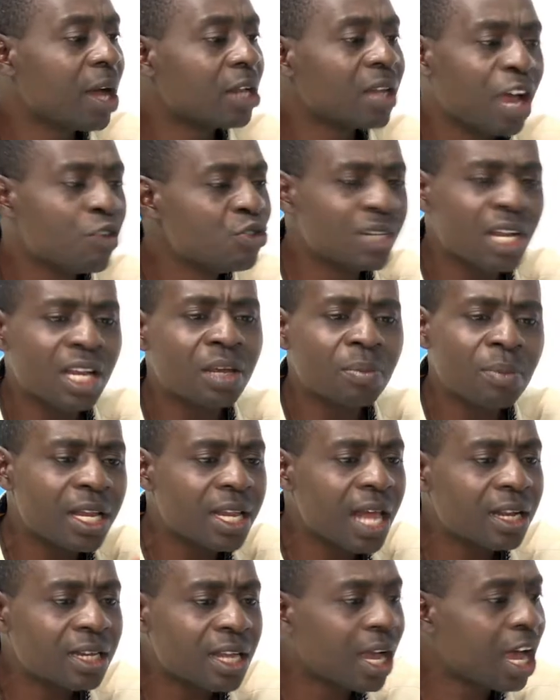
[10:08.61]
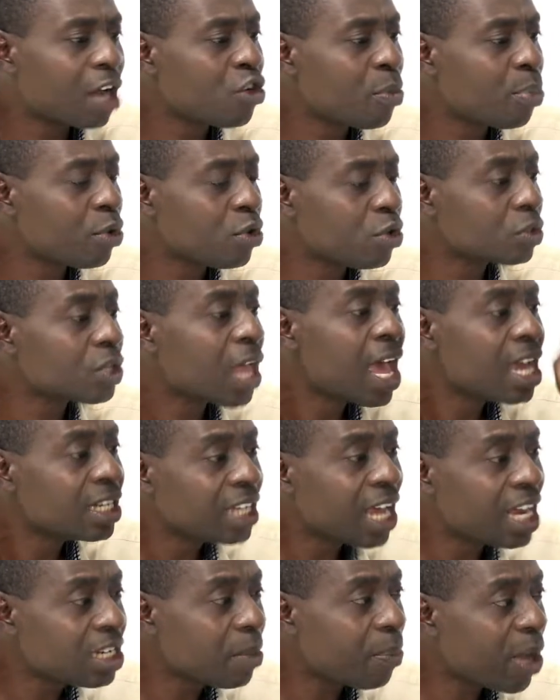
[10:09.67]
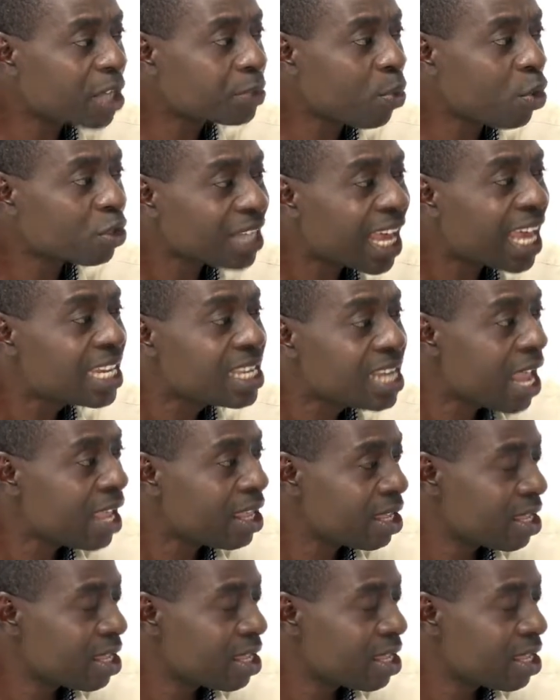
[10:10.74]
are you telling me that they cannot produce 30 passports a day